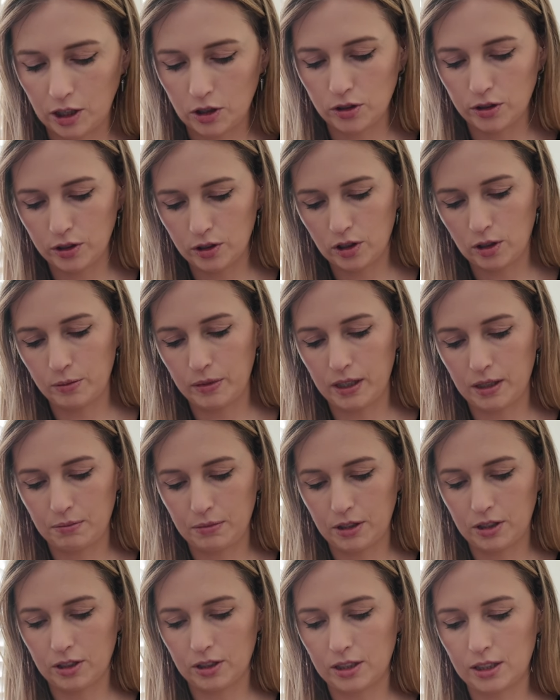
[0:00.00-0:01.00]
Make sure you comment
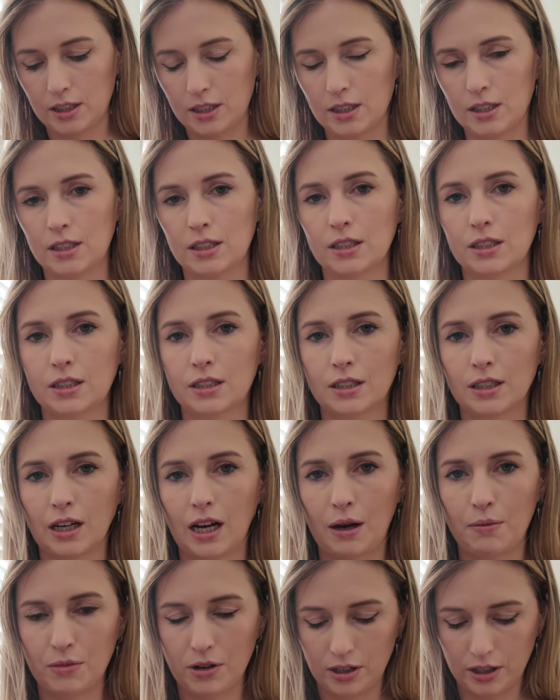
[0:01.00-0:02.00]
because
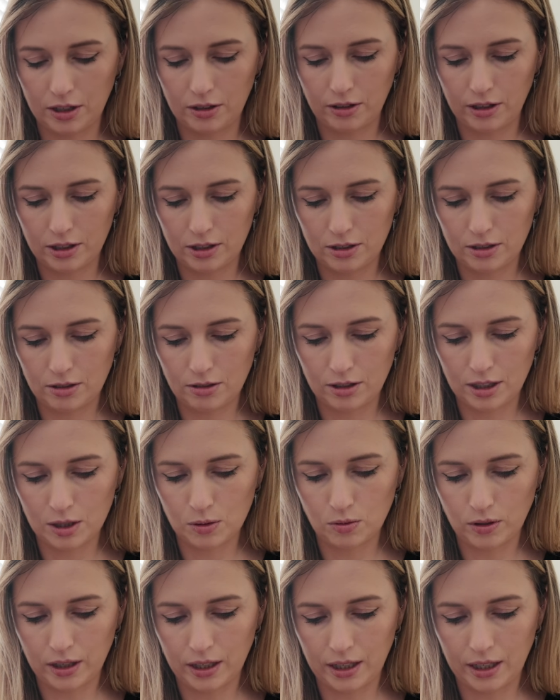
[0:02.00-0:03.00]
I'm only going to do
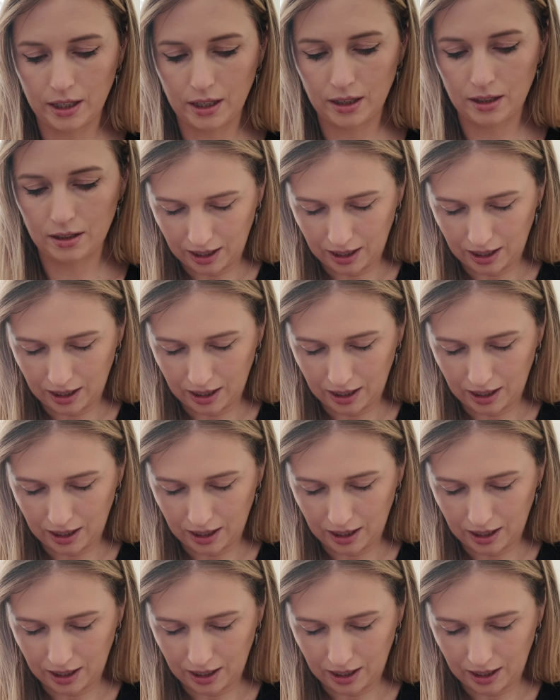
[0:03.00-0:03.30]
this one ear.